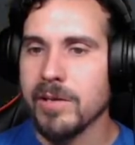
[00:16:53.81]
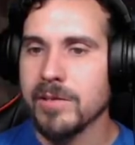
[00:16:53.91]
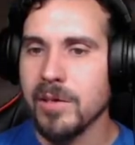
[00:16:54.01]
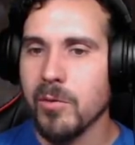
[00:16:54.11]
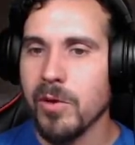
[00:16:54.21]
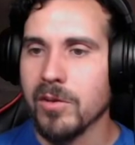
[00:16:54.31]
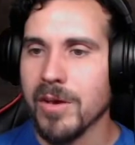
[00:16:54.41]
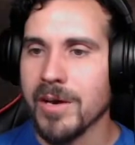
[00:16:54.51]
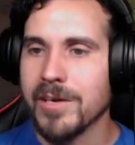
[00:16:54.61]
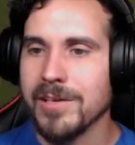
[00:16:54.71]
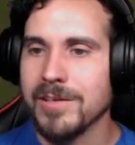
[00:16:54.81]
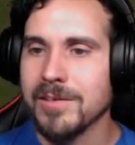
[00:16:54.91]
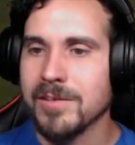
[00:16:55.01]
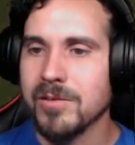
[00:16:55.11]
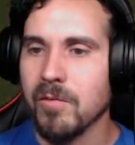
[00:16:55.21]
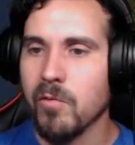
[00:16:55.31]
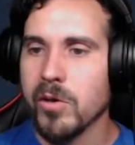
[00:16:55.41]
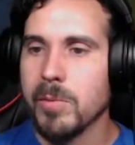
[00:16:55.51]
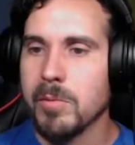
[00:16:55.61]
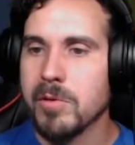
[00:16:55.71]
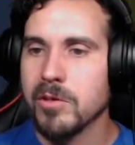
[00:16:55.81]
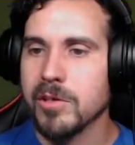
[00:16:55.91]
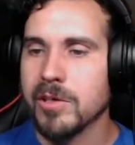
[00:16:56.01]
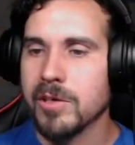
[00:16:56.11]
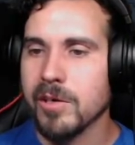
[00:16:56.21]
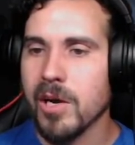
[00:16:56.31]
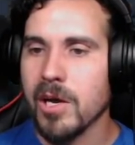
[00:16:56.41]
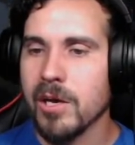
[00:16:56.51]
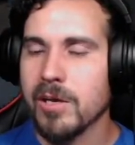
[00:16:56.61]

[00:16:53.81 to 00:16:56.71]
Is there a way to lock it to avoid the poop killer? Or not?